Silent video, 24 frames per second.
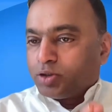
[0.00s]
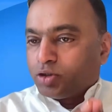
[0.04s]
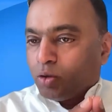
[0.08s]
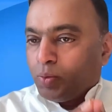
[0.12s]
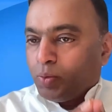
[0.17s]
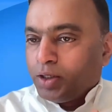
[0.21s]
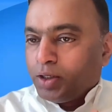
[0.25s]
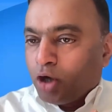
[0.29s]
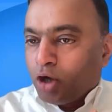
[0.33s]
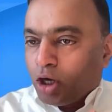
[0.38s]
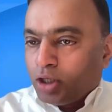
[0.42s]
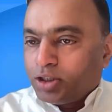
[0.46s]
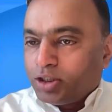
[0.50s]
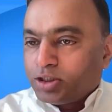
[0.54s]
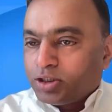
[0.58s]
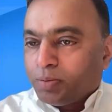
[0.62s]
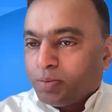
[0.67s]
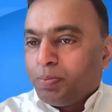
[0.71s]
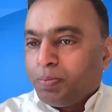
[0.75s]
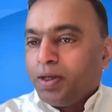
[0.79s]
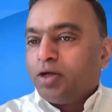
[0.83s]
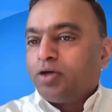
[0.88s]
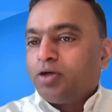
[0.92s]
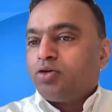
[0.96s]
So we not just
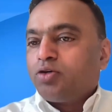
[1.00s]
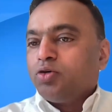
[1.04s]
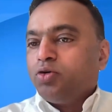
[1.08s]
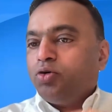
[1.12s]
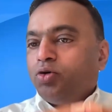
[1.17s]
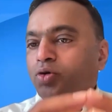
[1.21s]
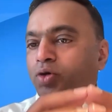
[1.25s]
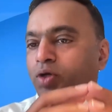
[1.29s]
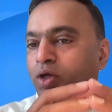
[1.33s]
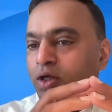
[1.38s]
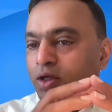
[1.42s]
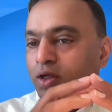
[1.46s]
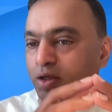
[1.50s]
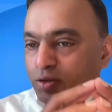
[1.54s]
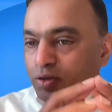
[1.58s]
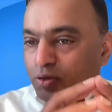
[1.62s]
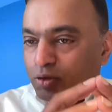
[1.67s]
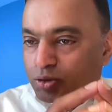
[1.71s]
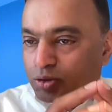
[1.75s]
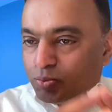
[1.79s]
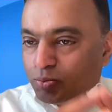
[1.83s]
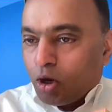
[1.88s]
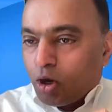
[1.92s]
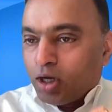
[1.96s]
appeal to
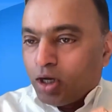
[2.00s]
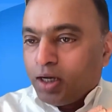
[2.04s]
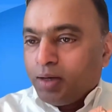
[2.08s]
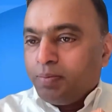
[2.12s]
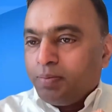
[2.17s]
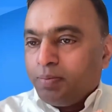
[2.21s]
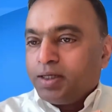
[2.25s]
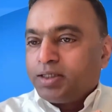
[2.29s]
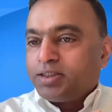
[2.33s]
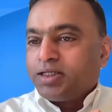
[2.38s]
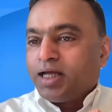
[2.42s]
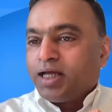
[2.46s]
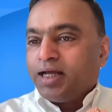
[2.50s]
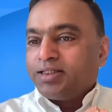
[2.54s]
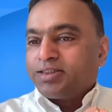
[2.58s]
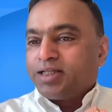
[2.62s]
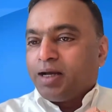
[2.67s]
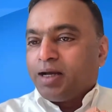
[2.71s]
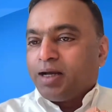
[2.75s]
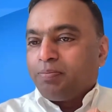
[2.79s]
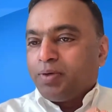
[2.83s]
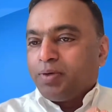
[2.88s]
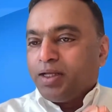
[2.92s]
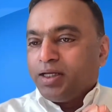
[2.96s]
small and mid-sized
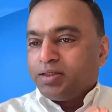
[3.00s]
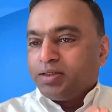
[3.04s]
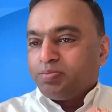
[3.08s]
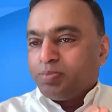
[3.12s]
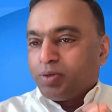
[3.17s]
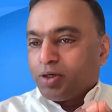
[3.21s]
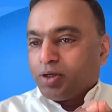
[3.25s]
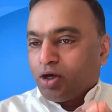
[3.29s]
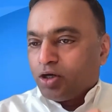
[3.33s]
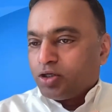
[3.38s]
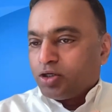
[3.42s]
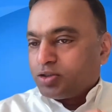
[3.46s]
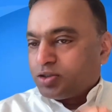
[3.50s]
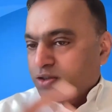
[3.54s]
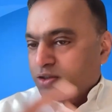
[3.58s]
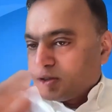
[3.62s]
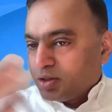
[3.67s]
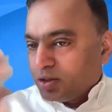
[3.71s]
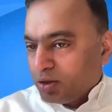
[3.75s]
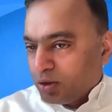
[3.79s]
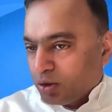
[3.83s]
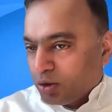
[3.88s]
companies because,